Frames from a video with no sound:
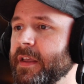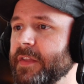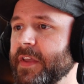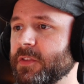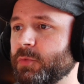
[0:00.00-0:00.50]

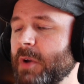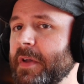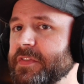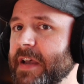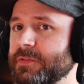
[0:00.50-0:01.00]
And then 3
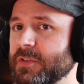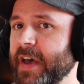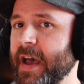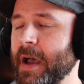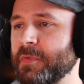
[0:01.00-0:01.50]
months after
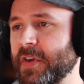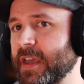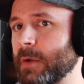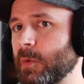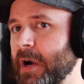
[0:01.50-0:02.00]
that, I'm
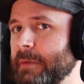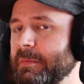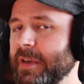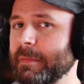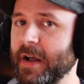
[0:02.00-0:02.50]
thinking will probably
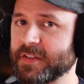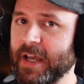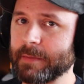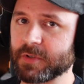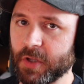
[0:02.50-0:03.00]
be about
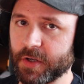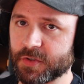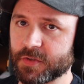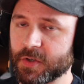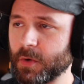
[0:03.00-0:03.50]
time to
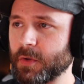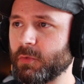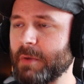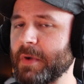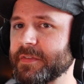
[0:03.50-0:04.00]
launch. So
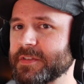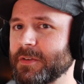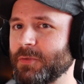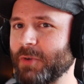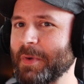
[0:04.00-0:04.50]
3 months,
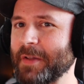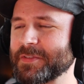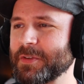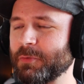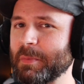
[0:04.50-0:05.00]
3
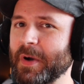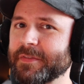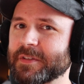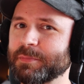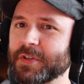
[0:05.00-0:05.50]
months, 3
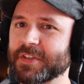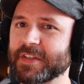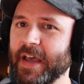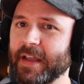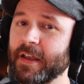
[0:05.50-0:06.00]
months puts
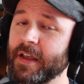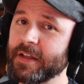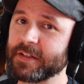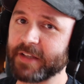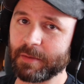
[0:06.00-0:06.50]
us at
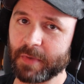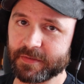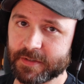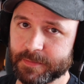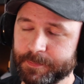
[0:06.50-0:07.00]
9
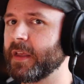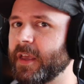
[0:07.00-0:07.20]
months.